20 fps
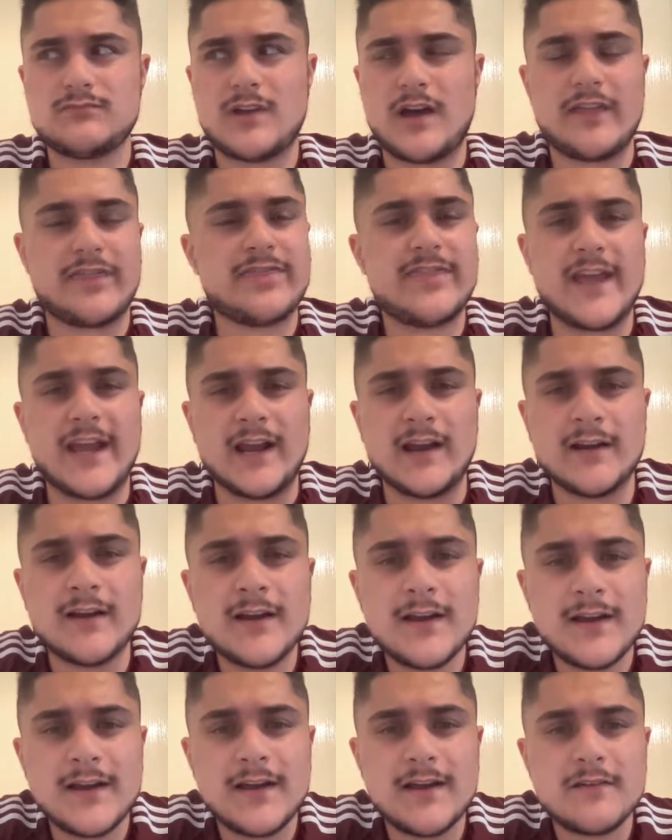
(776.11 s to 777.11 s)
a thing.
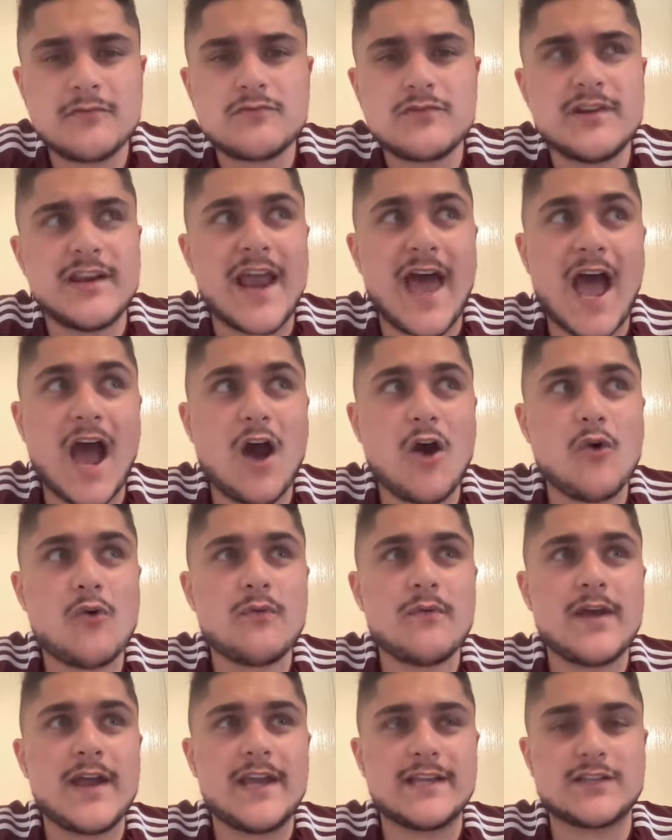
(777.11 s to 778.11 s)

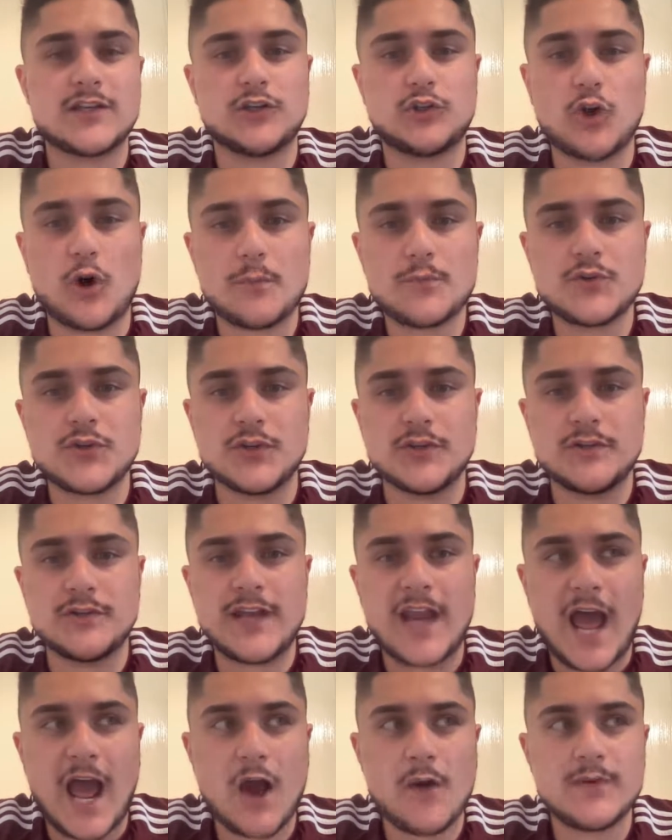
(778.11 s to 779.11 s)
Now it's adoption.
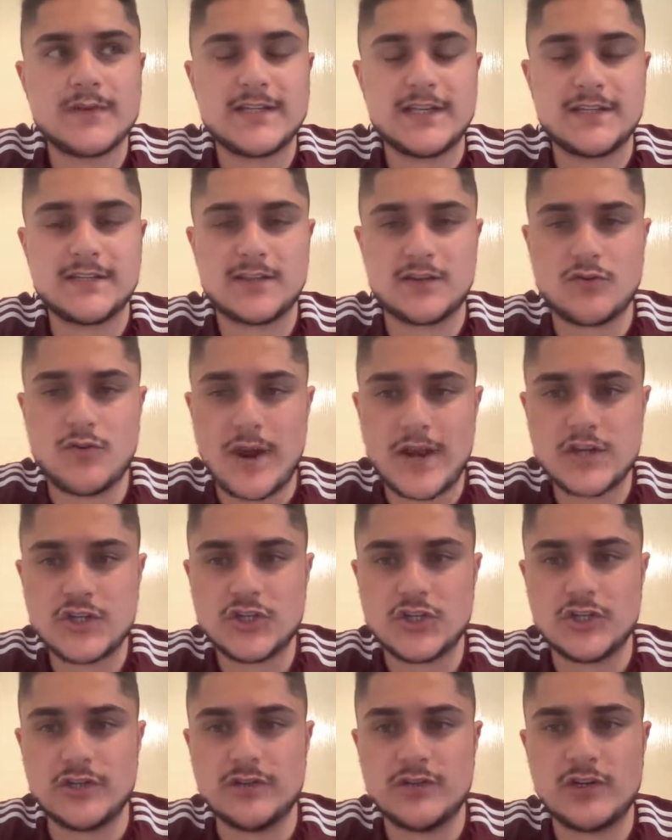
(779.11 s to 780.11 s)
Now it's
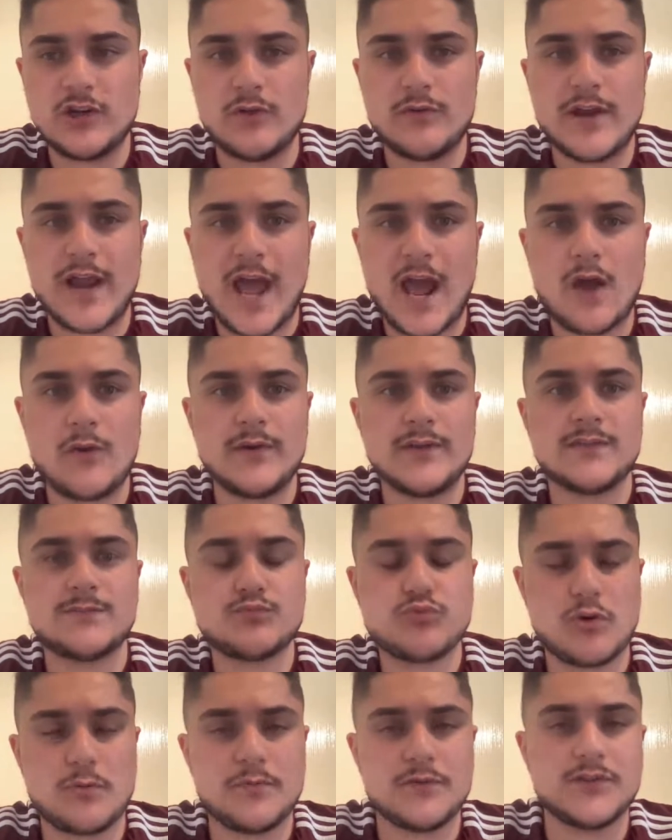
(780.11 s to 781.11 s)
integration. You know, now it's
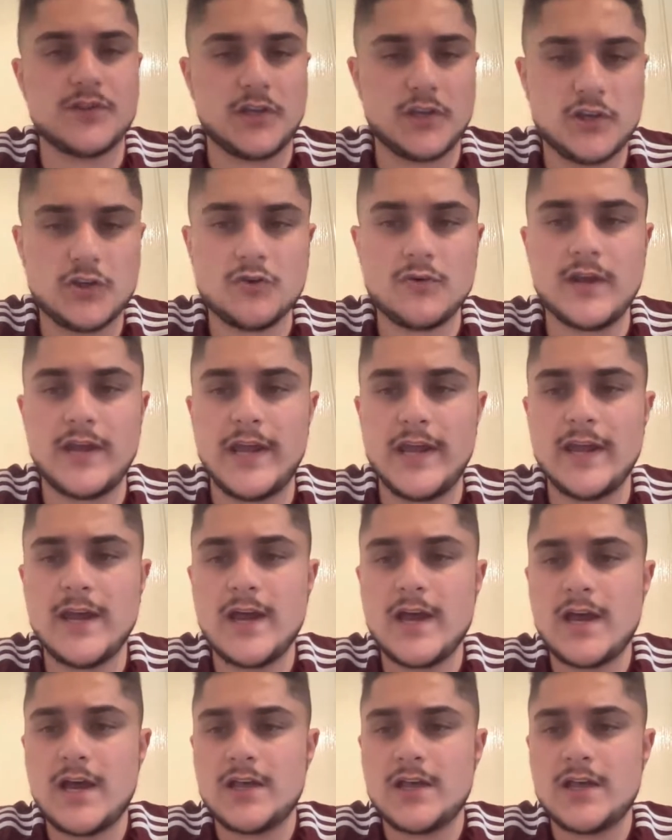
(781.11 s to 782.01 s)
proper security.